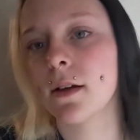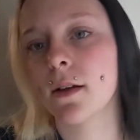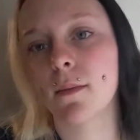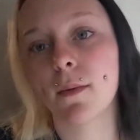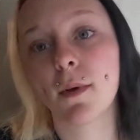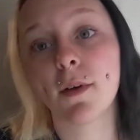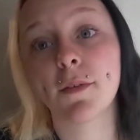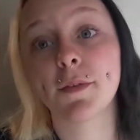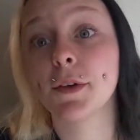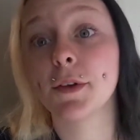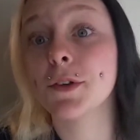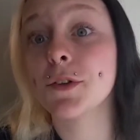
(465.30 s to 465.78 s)

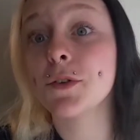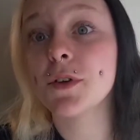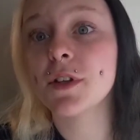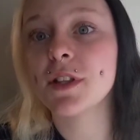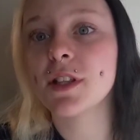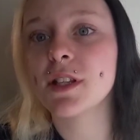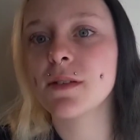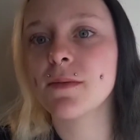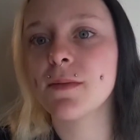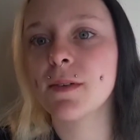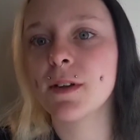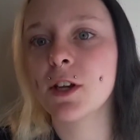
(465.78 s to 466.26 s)
Well, if you
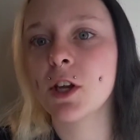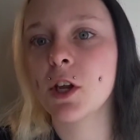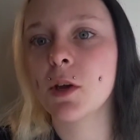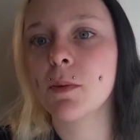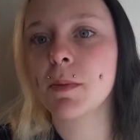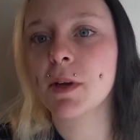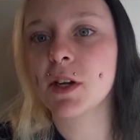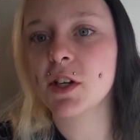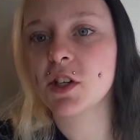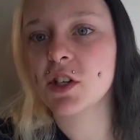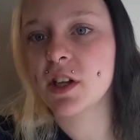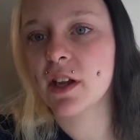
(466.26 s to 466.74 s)
enjoyed this
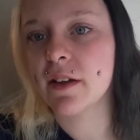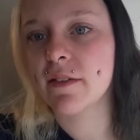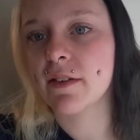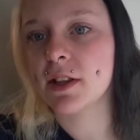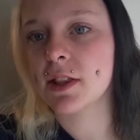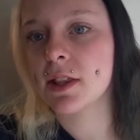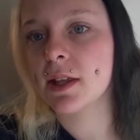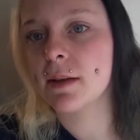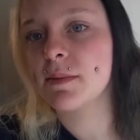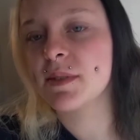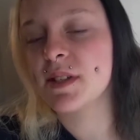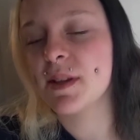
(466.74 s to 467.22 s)
video, make sure you give
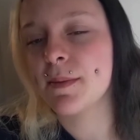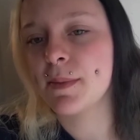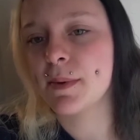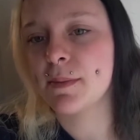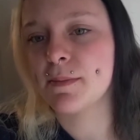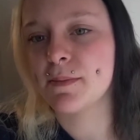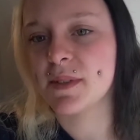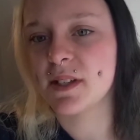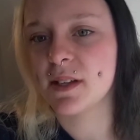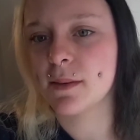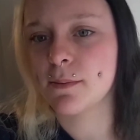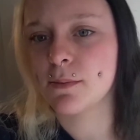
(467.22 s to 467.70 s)
it a thumbs up
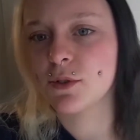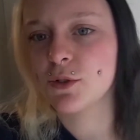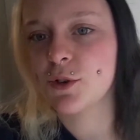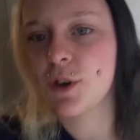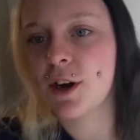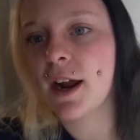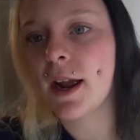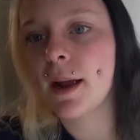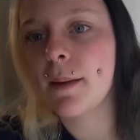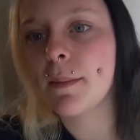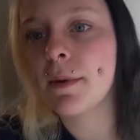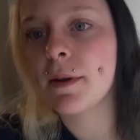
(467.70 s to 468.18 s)
and
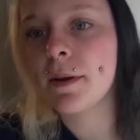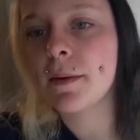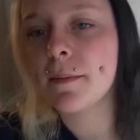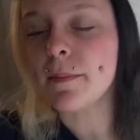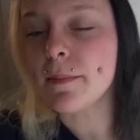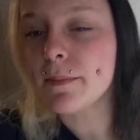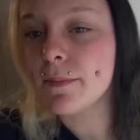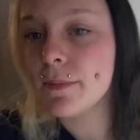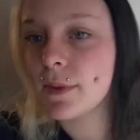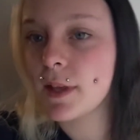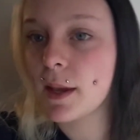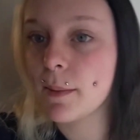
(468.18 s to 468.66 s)
subscribe.
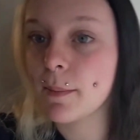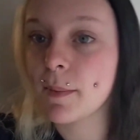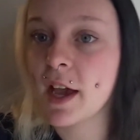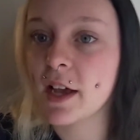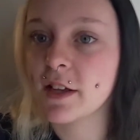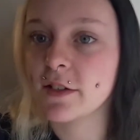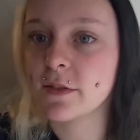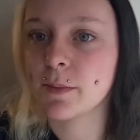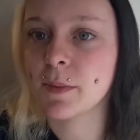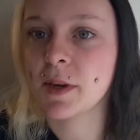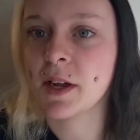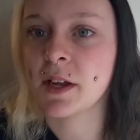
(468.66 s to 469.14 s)
I'm
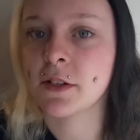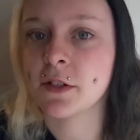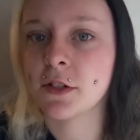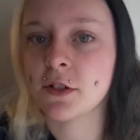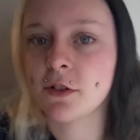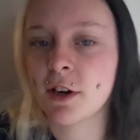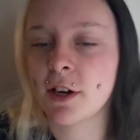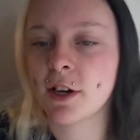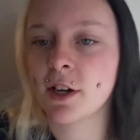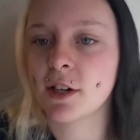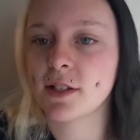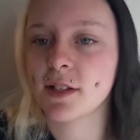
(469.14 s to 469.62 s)
Cass from
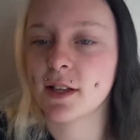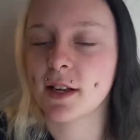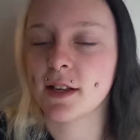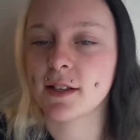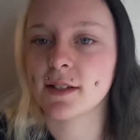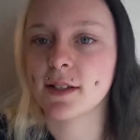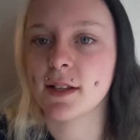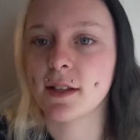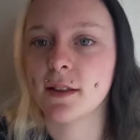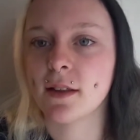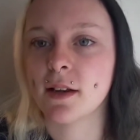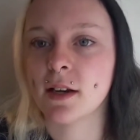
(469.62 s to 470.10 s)
Cass's Critters, and
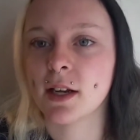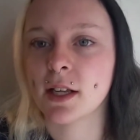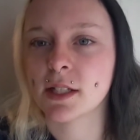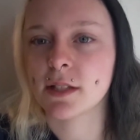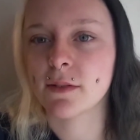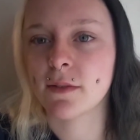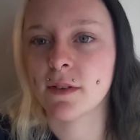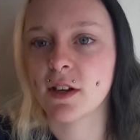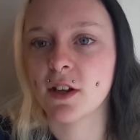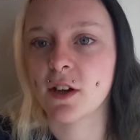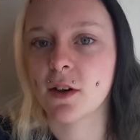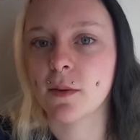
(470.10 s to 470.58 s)
I'll see you in the
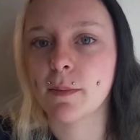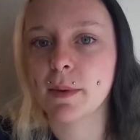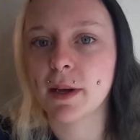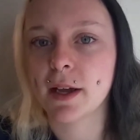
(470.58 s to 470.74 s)
next video.